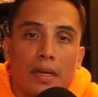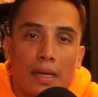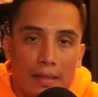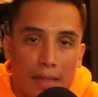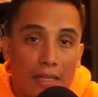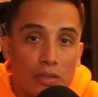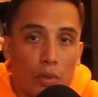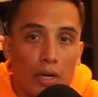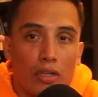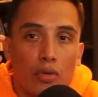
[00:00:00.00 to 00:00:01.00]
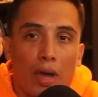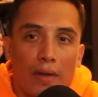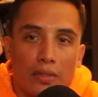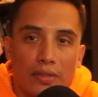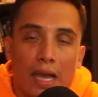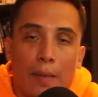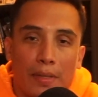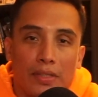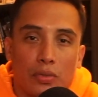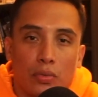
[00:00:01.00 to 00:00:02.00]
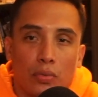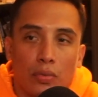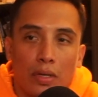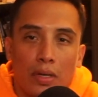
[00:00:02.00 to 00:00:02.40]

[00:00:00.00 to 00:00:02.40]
And that's where you have to tap into